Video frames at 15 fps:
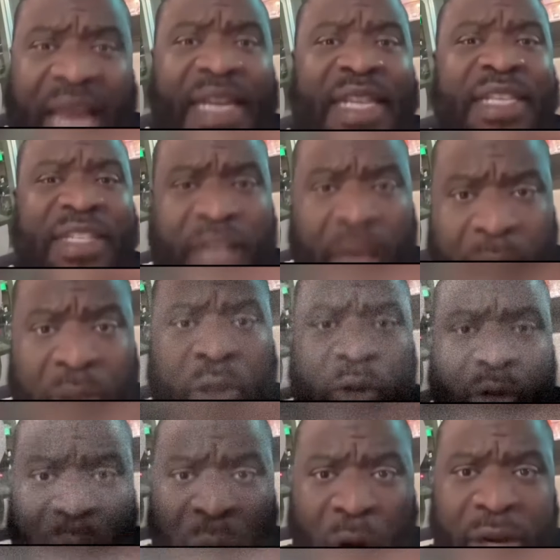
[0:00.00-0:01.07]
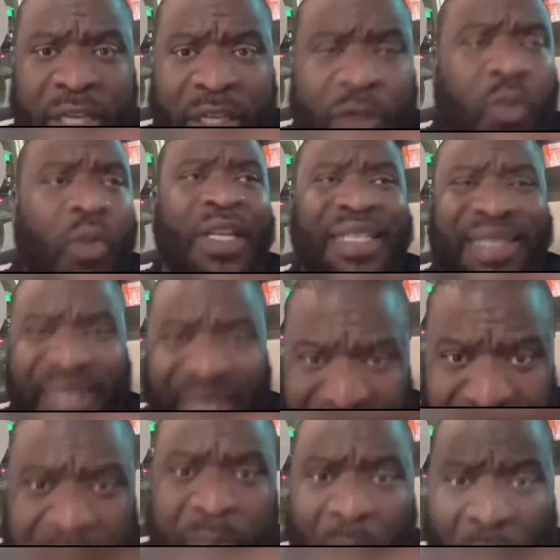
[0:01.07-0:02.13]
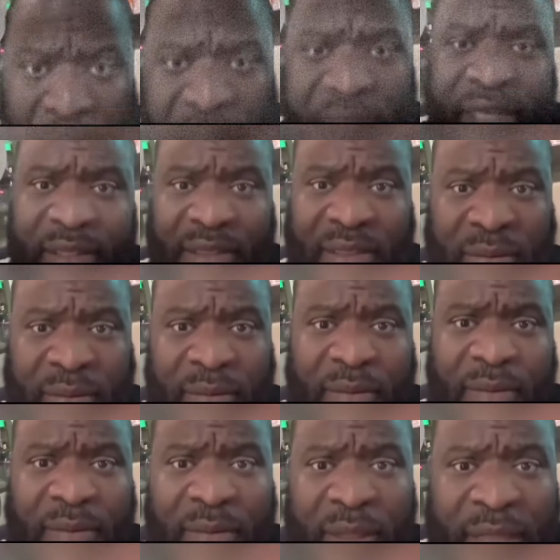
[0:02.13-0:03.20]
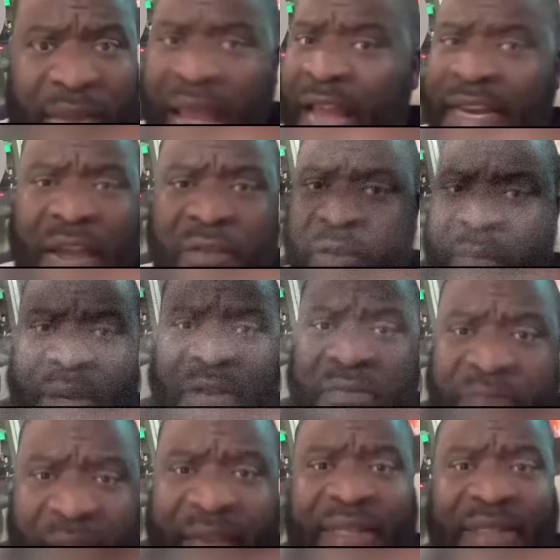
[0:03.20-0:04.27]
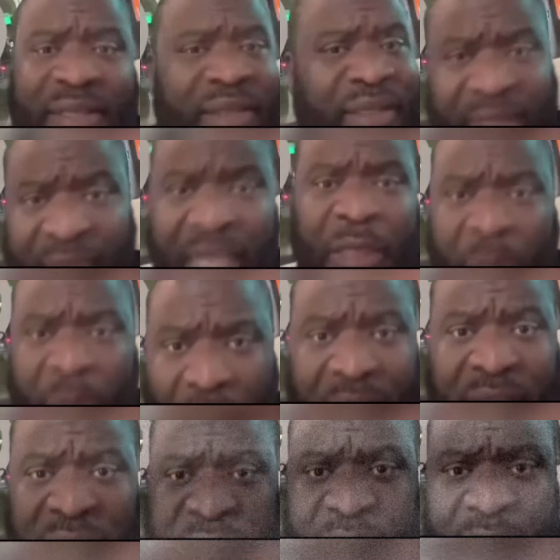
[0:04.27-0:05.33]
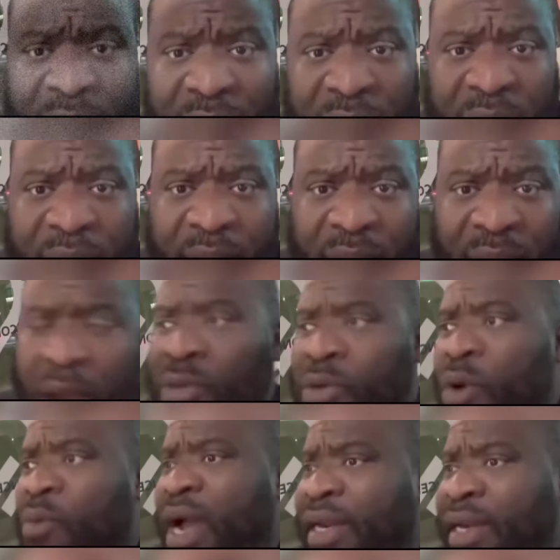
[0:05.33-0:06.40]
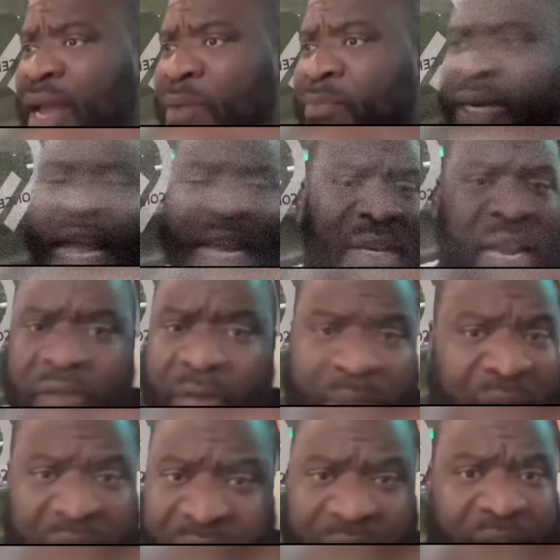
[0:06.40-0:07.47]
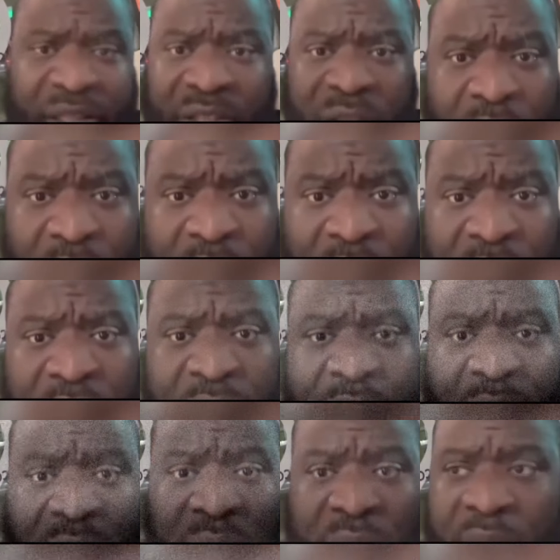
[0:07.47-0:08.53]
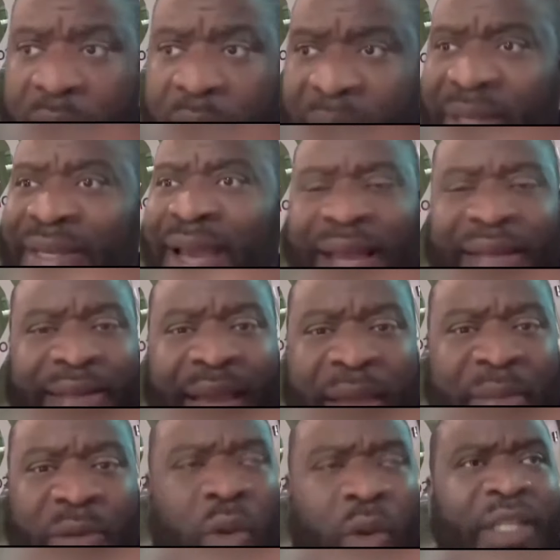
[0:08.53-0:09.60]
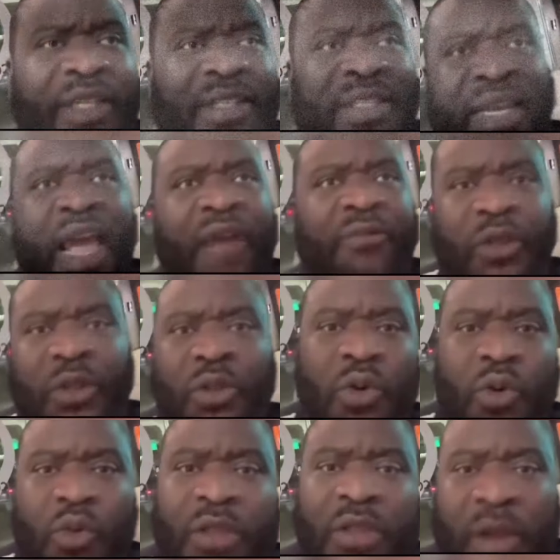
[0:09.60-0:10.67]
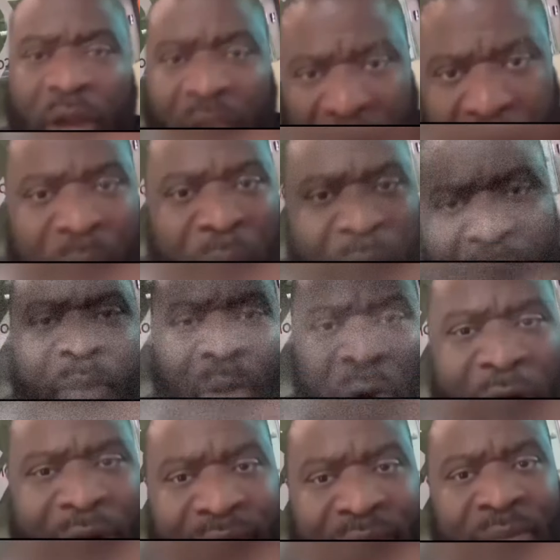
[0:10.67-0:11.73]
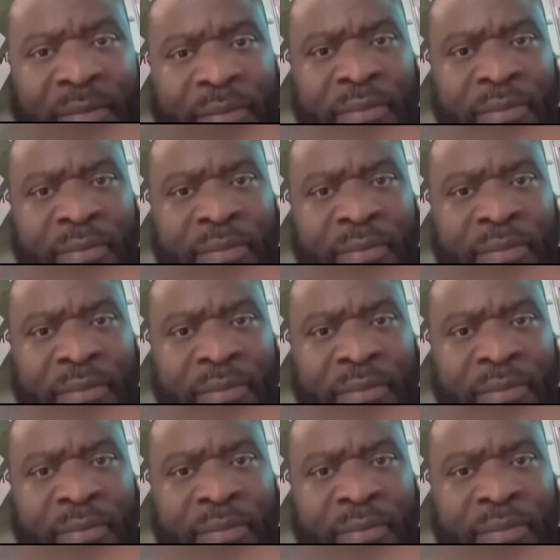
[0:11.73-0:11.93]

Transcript: And some of those parties were Diddy parties. Now, I've never been invited to the sex parties. I don't know why not, but I've never been invited to those. But goddamn it, what does that have to do with a hip hop party?